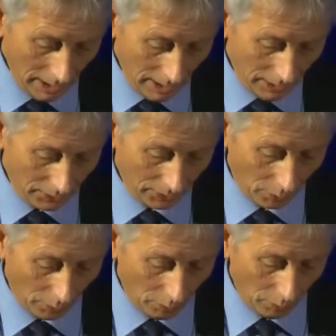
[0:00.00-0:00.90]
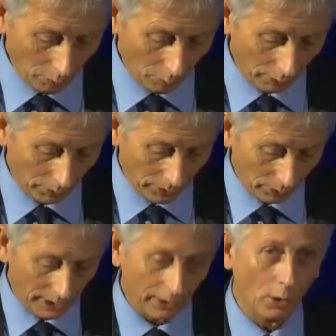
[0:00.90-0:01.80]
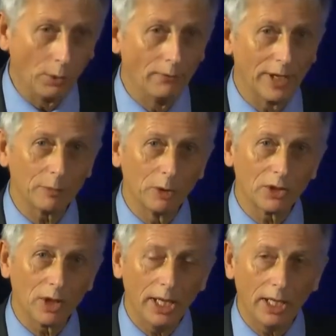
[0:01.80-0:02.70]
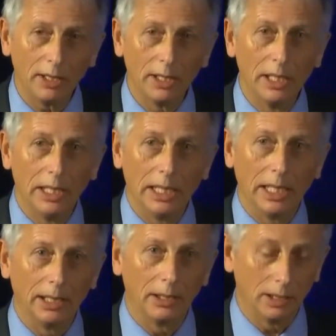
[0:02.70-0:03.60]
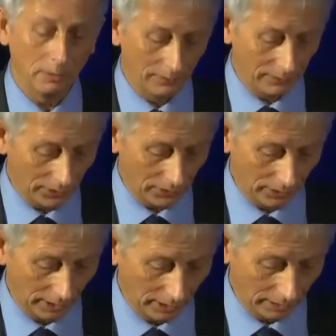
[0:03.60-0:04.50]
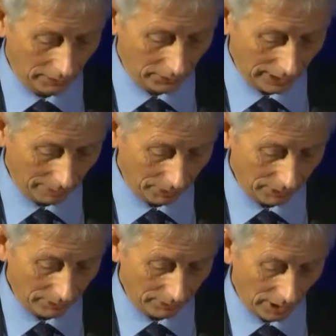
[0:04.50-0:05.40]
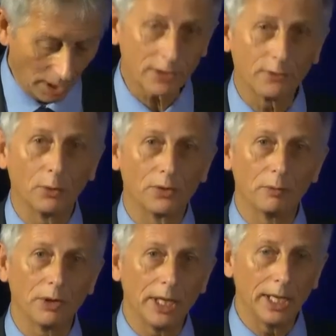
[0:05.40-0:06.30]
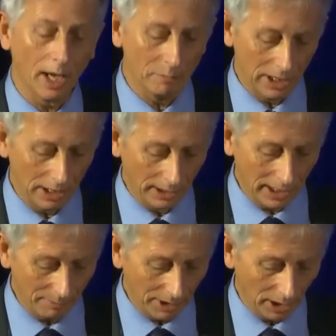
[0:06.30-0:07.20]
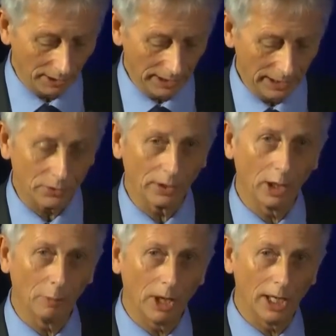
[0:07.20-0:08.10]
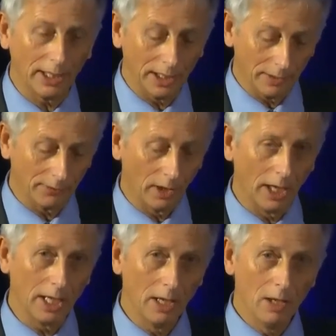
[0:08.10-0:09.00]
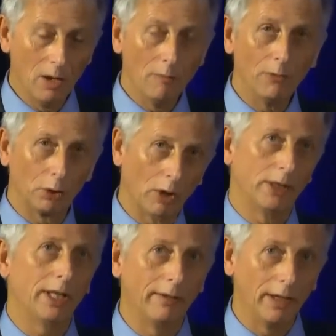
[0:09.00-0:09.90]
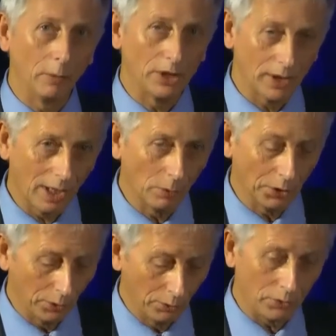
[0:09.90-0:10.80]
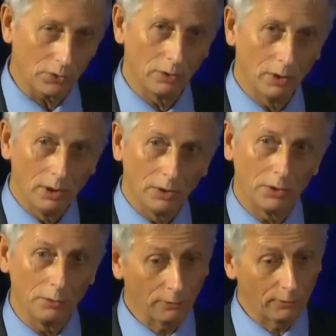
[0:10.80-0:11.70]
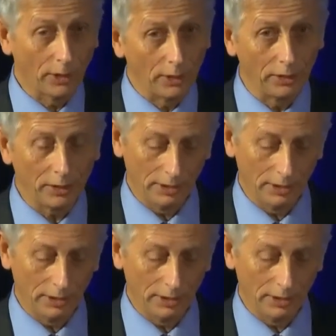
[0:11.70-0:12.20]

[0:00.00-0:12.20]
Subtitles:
So we're also looking at the whole investment side. And we've just set up a task force with the EIB and the EBRD to help identify the criteria which they will use to fund,